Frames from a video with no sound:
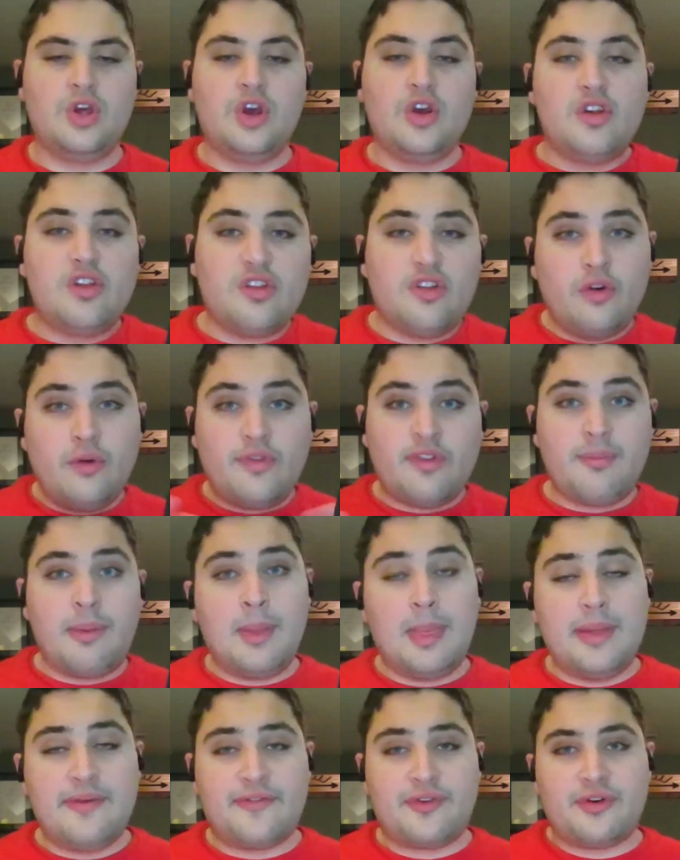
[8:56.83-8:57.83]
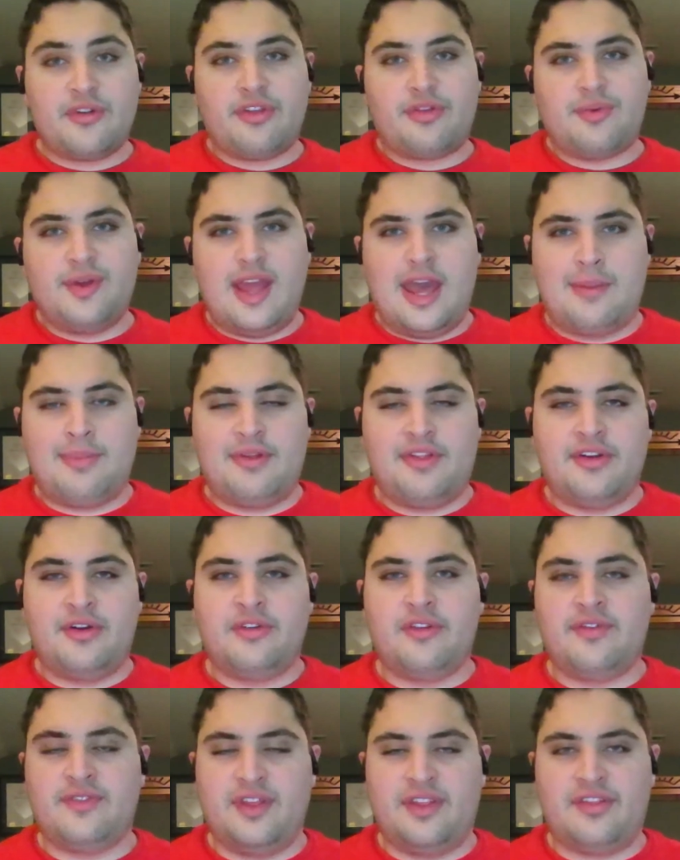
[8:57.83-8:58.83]
So I've spent the first 3
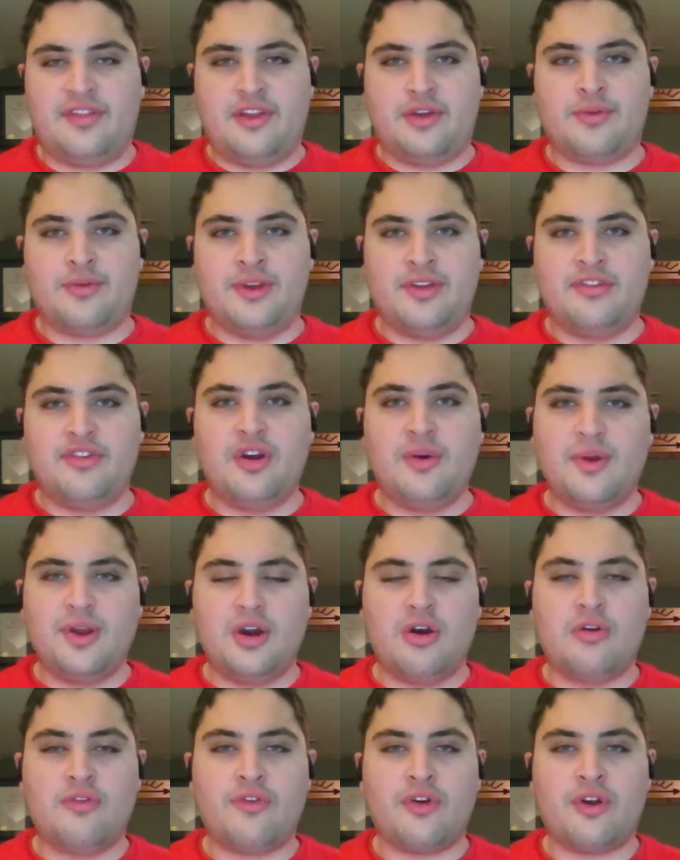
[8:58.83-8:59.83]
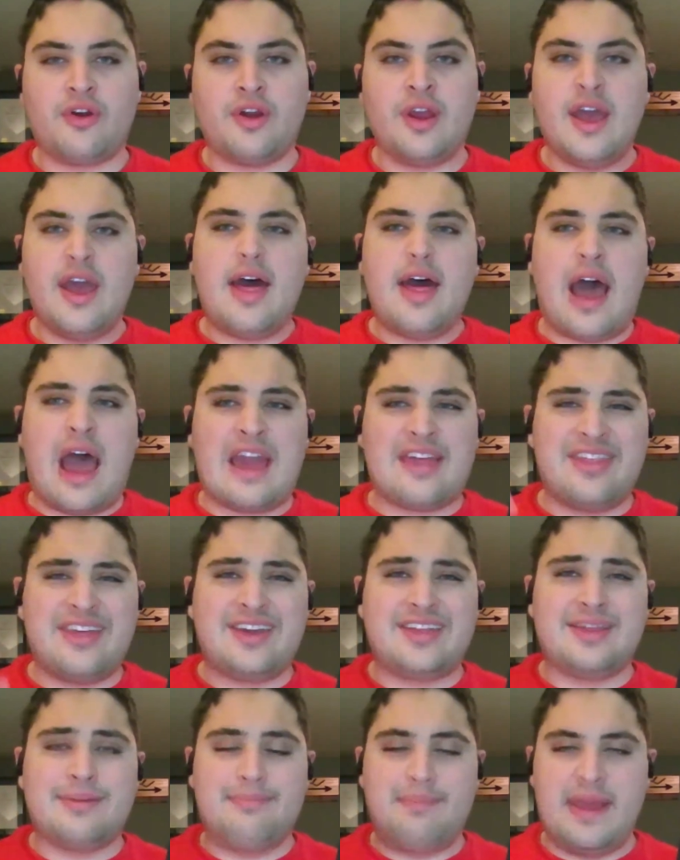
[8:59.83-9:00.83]
episodes of this series going over, I
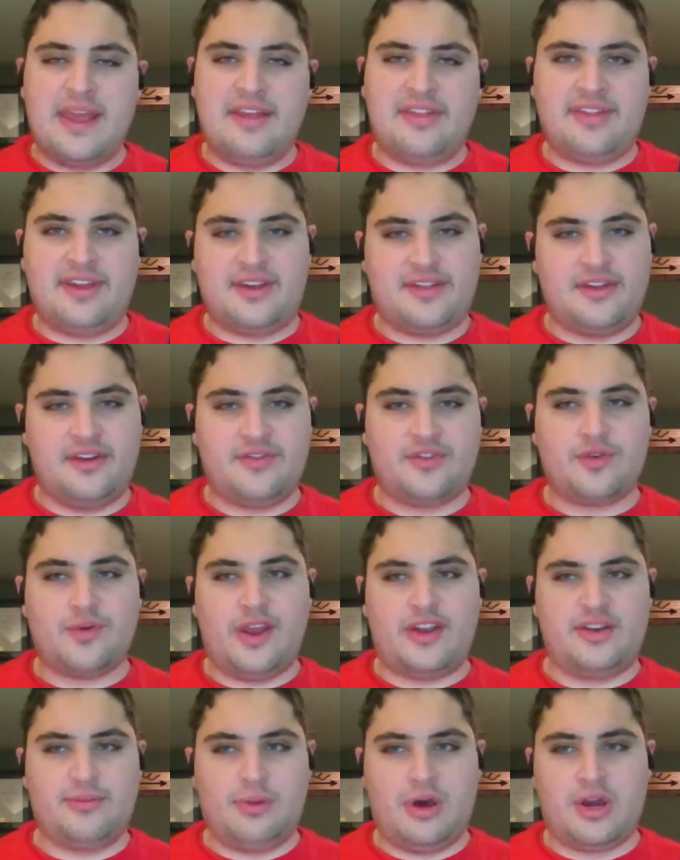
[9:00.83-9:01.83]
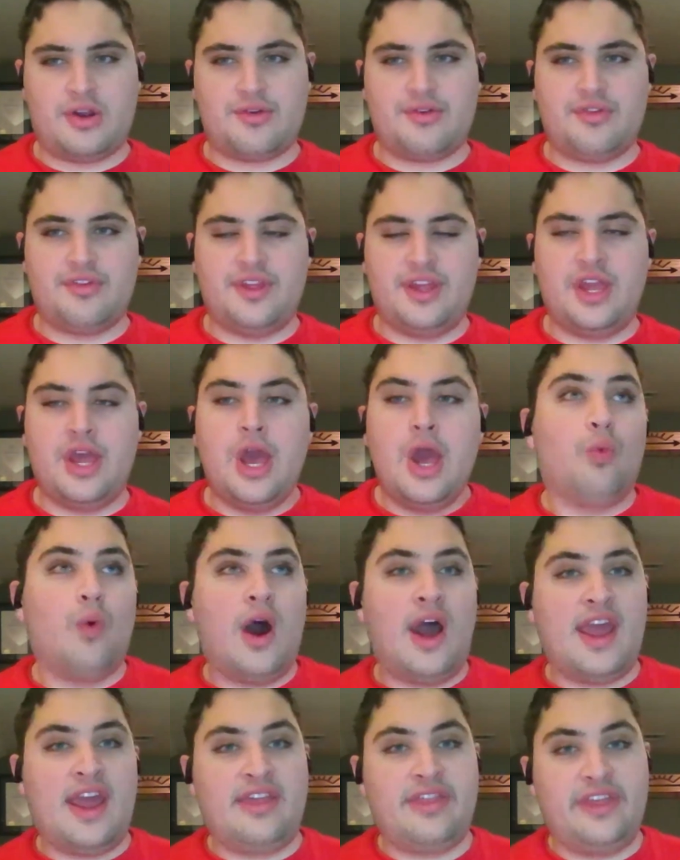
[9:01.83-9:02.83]
think, the basics of direct democracy,
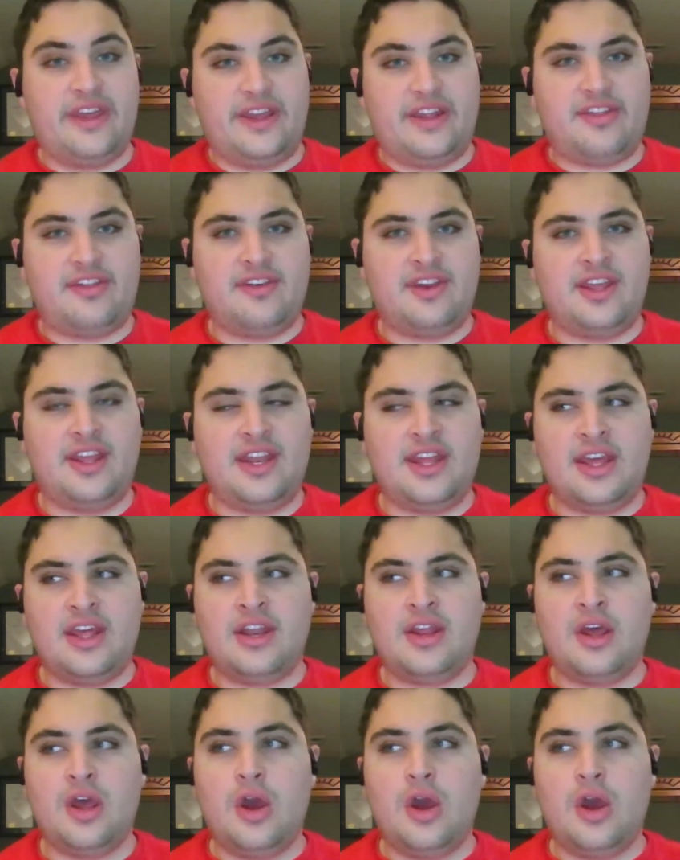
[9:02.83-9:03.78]
why I think it's needed,